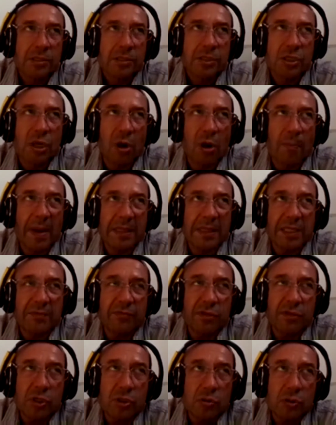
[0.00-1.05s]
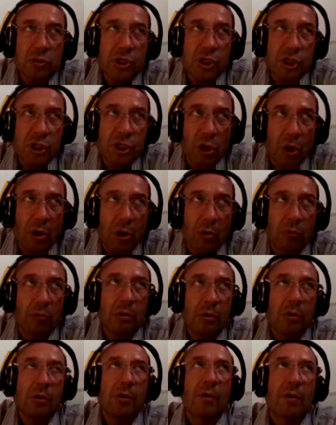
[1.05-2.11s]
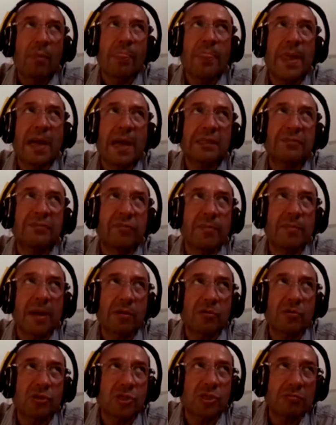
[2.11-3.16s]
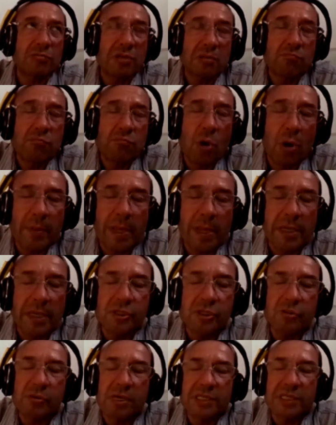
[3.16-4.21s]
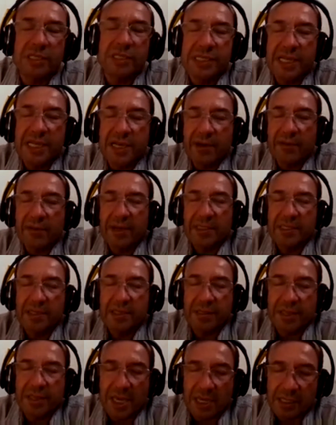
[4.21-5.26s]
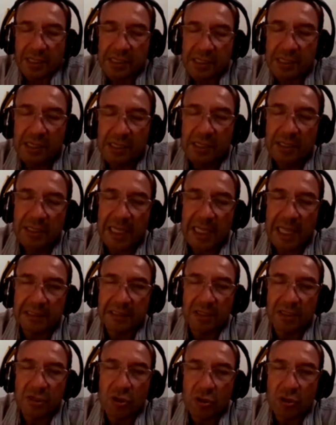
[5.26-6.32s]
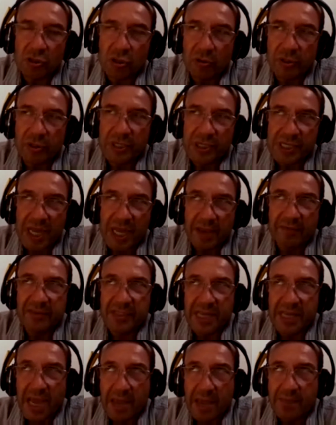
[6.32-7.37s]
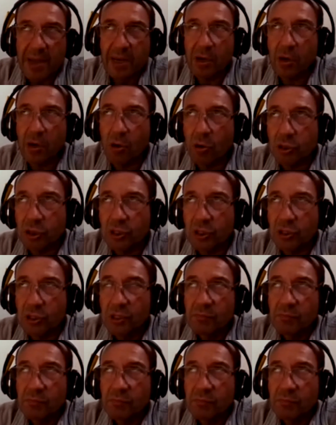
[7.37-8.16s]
So, but if you show that from a conceptual model, you can generate things that not only save time and cost,